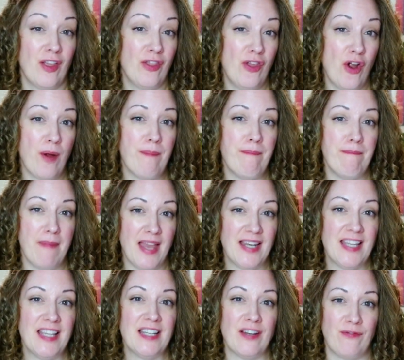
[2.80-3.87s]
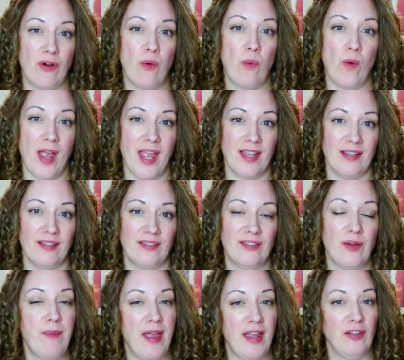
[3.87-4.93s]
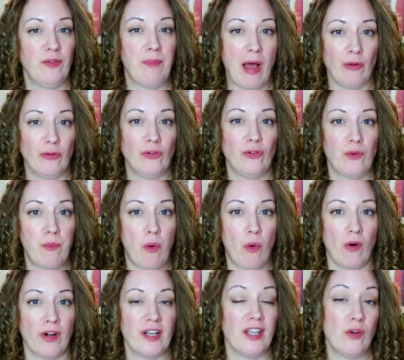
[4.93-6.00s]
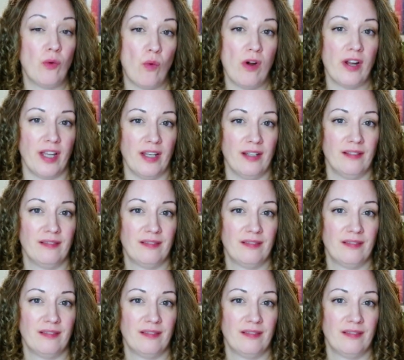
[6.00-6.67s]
There are many different ways to pay spousal support in Oregon.